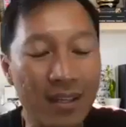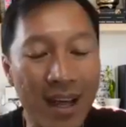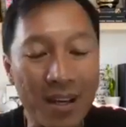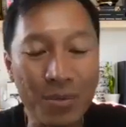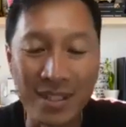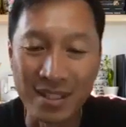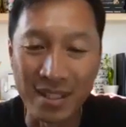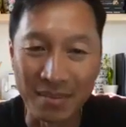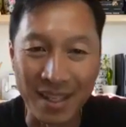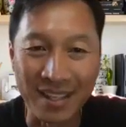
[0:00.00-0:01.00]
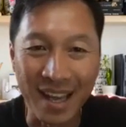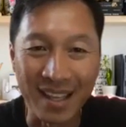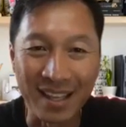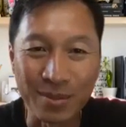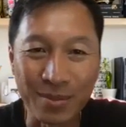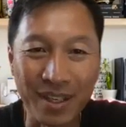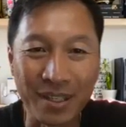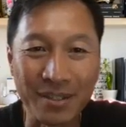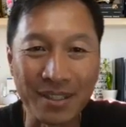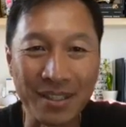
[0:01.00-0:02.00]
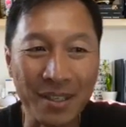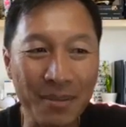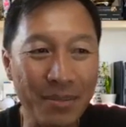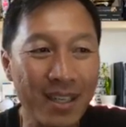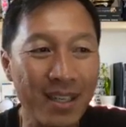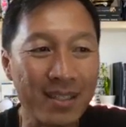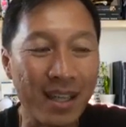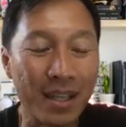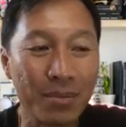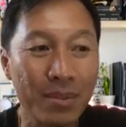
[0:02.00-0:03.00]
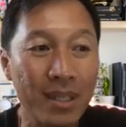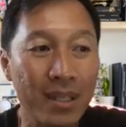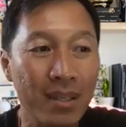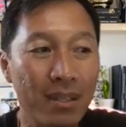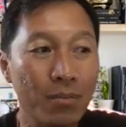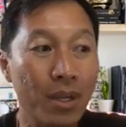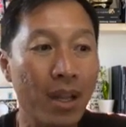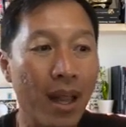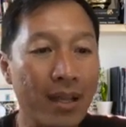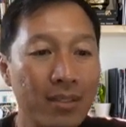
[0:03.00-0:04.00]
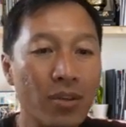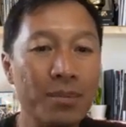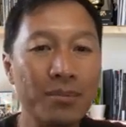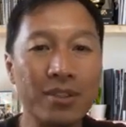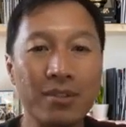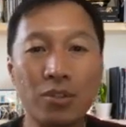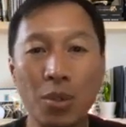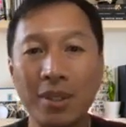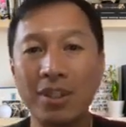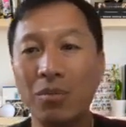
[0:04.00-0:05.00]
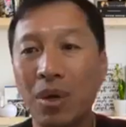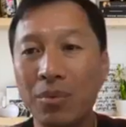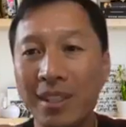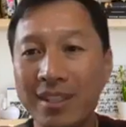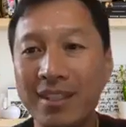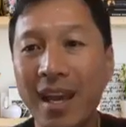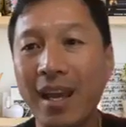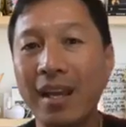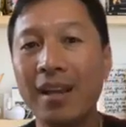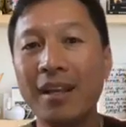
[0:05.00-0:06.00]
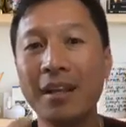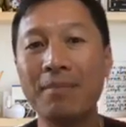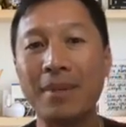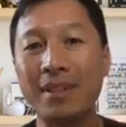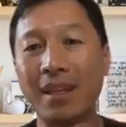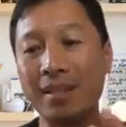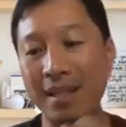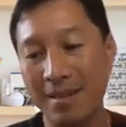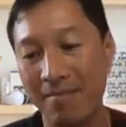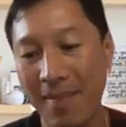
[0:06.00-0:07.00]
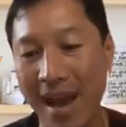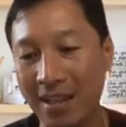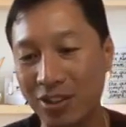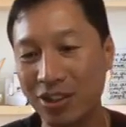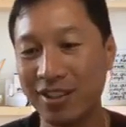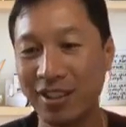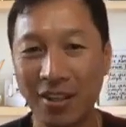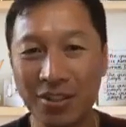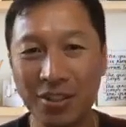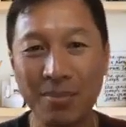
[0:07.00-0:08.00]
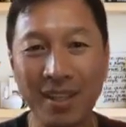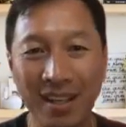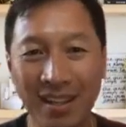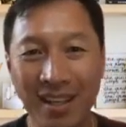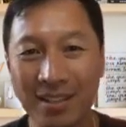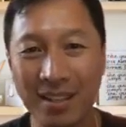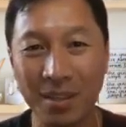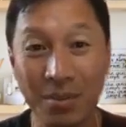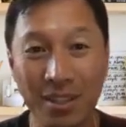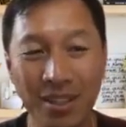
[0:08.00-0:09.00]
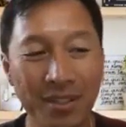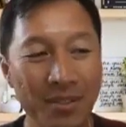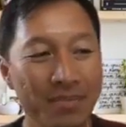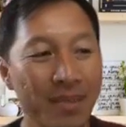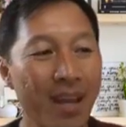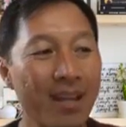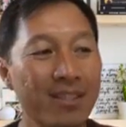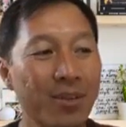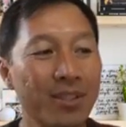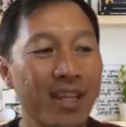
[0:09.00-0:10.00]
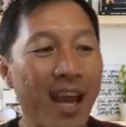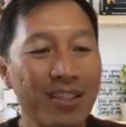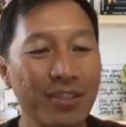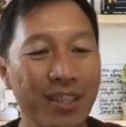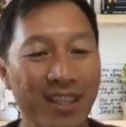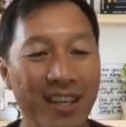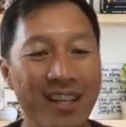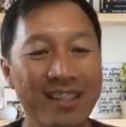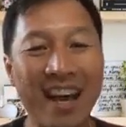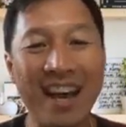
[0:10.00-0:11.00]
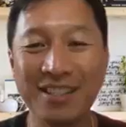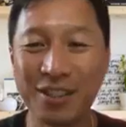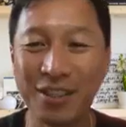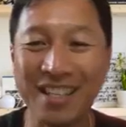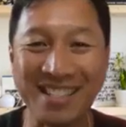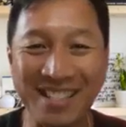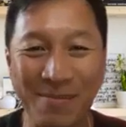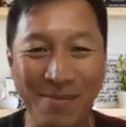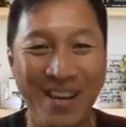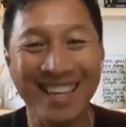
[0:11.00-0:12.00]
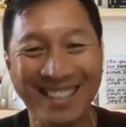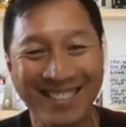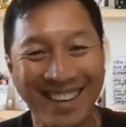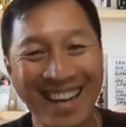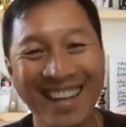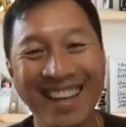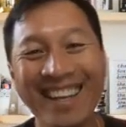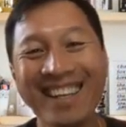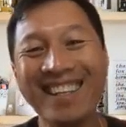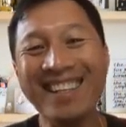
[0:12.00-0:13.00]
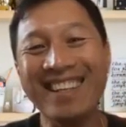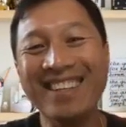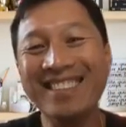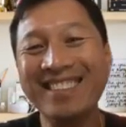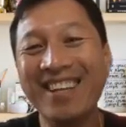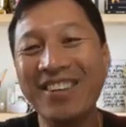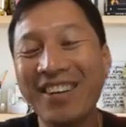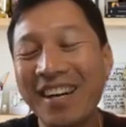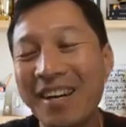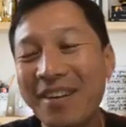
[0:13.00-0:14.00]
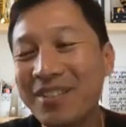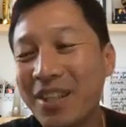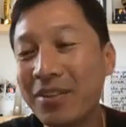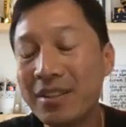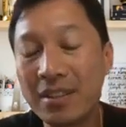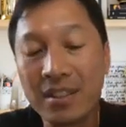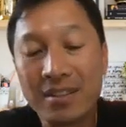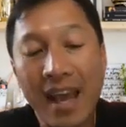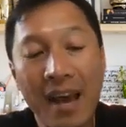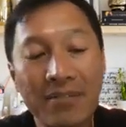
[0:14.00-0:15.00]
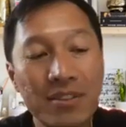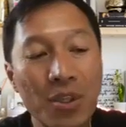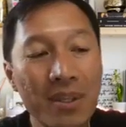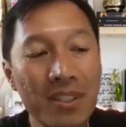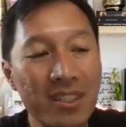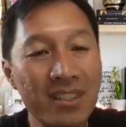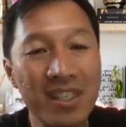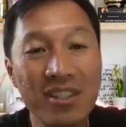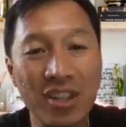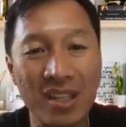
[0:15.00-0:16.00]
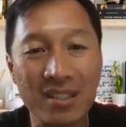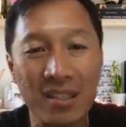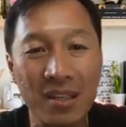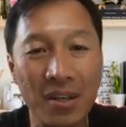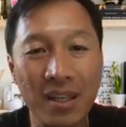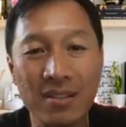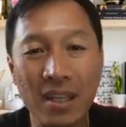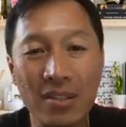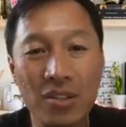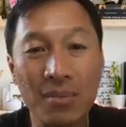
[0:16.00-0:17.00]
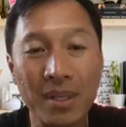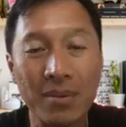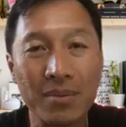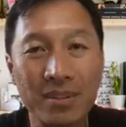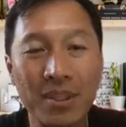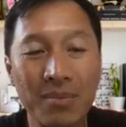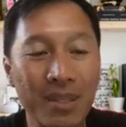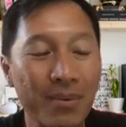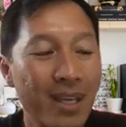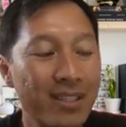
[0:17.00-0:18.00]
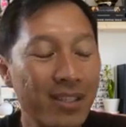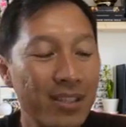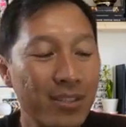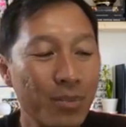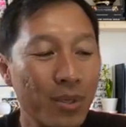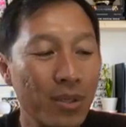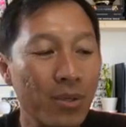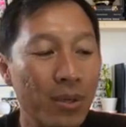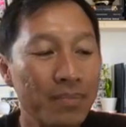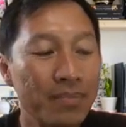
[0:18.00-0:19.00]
lot of wisdom in that as well, because like we rely so much on what we say, but then it doesn't match, so many of the things that we do. And so it's actually not as good in some ways, right? So they have so much to teach us, in so many ways. So it's super cool.